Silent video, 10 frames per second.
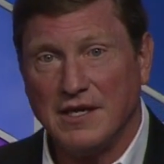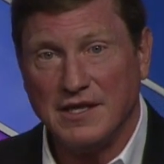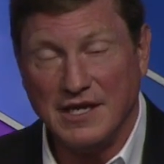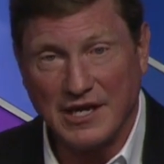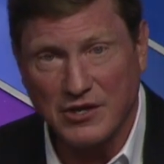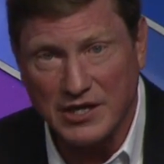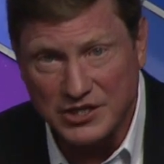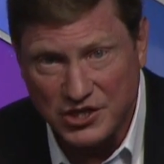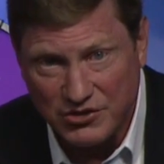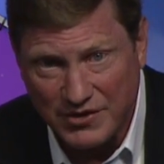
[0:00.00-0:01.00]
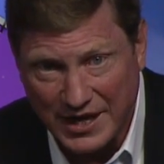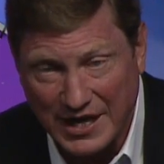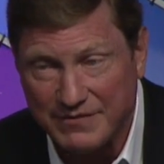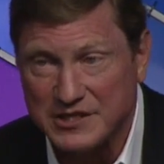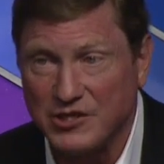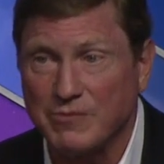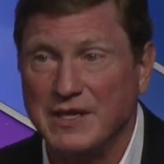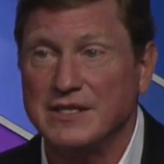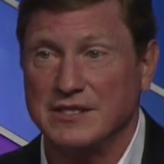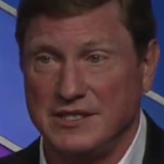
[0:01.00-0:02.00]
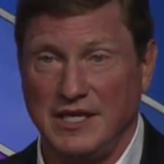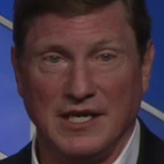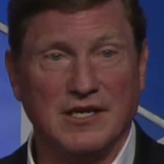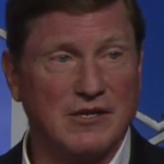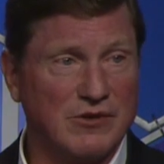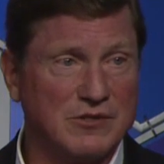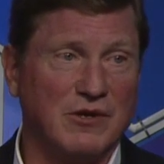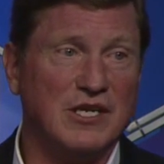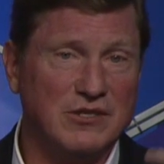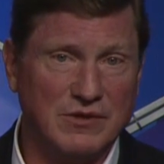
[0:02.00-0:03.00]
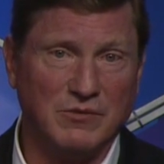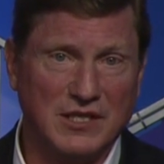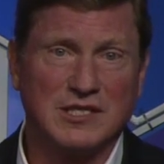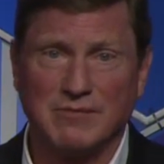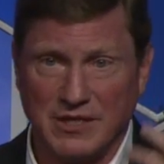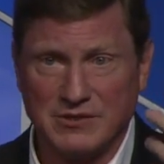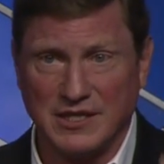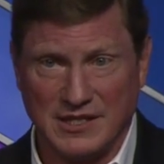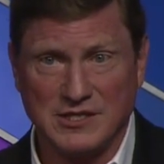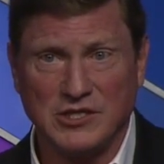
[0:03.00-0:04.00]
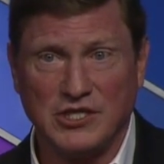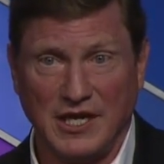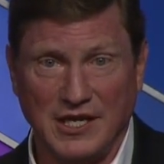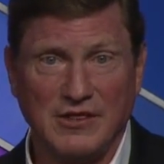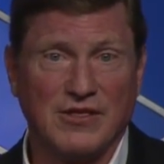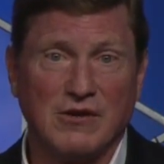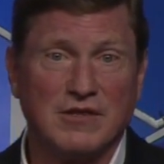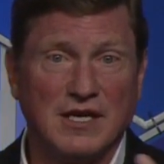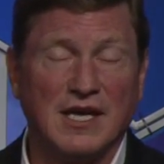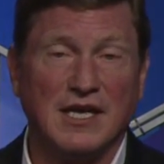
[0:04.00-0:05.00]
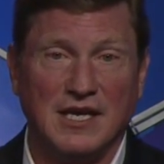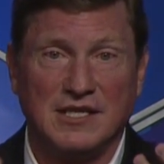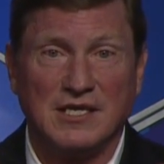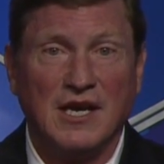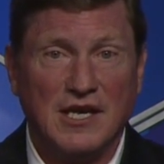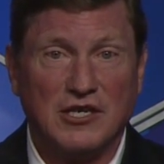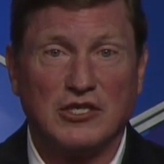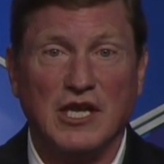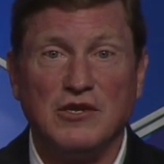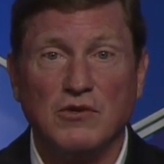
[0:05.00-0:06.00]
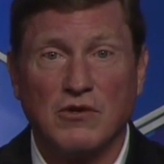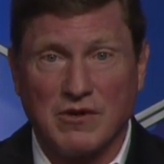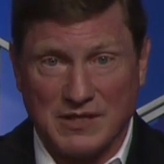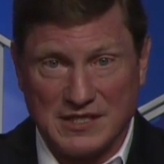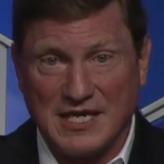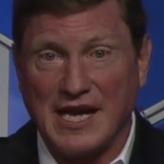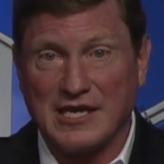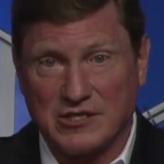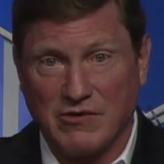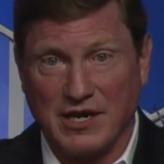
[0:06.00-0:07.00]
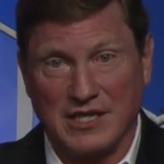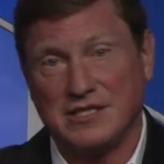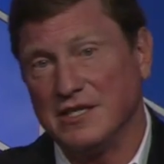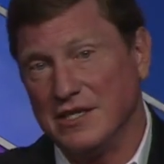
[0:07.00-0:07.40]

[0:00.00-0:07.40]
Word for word: The other issue you have is intermittency. In other words, what do you do when the wind doesn't blow, sun doesn't shine? Third thing is there's enormous tax credits.